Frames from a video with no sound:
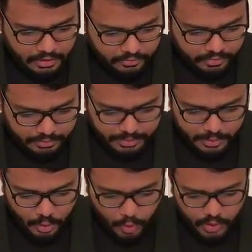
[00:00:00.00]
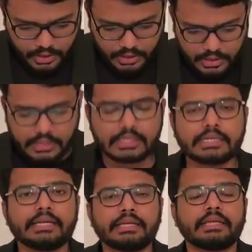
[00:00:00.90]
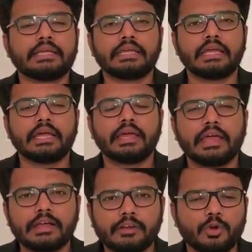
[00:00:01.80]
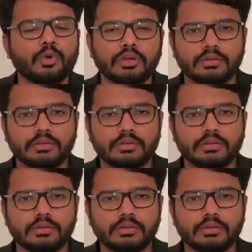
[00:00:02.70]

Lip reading: Vibrio coloring include